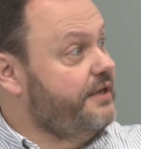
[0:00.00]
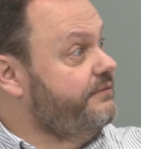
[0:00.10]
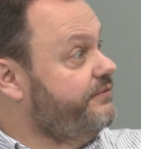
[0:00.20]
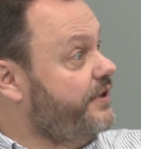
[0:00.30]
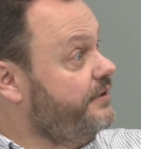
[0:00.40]

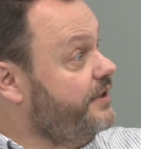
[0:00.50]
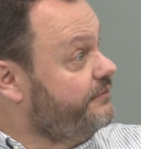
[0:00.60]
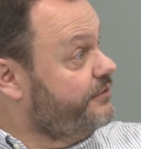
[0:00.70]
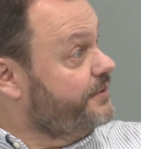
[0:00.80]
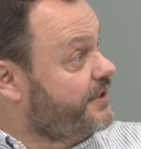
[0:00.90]
alpha
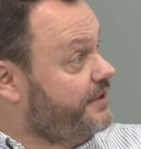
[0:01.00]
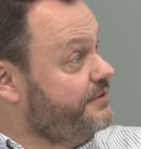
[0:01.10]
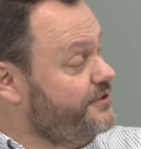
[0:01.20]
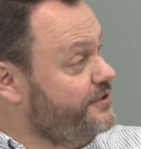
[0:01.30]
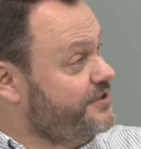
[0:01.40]
from the
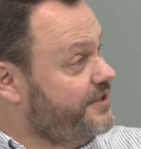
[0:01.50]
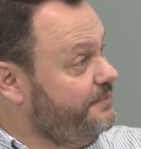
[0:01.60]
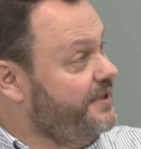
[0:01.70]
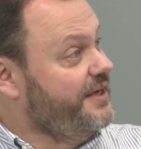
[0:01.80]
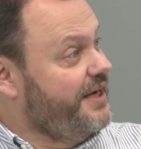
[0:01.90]
current
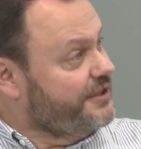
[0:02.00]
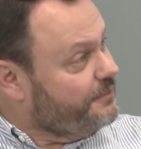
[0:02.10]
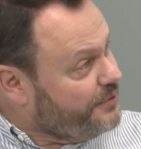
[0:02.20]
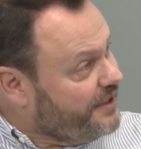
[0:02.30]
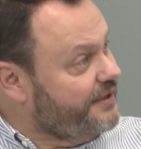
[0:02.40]
system and
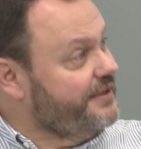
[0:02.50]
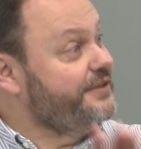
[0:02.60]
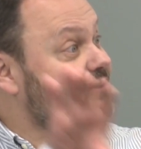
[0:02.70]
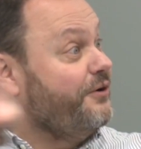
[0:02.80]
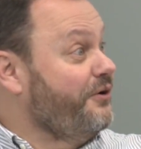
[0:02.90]
apply
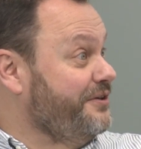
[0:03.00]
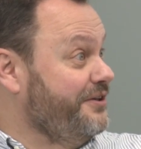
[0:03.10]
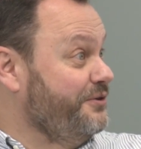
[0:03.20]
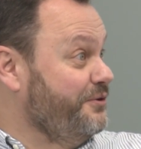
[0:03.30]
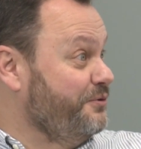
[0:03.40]
it on a
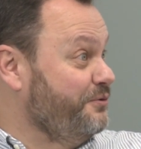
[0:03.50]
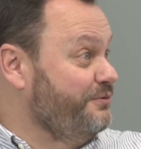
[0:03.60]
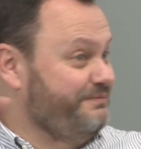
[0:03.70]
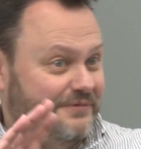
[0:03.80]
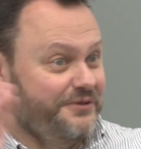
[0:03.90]
new
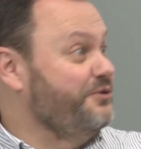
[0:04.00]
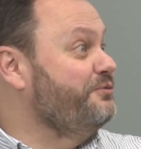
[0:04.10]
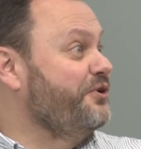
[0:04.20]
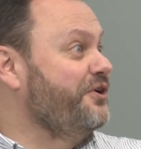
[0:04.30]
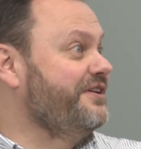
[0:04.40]

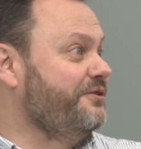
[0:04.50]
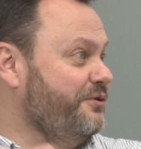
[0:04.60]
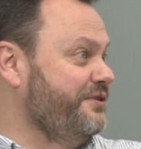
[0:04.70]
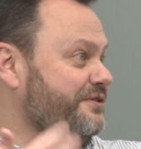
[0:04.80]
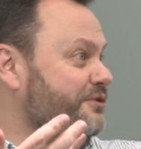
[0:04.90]
world
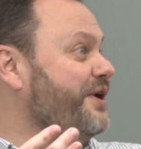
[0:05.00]
or a new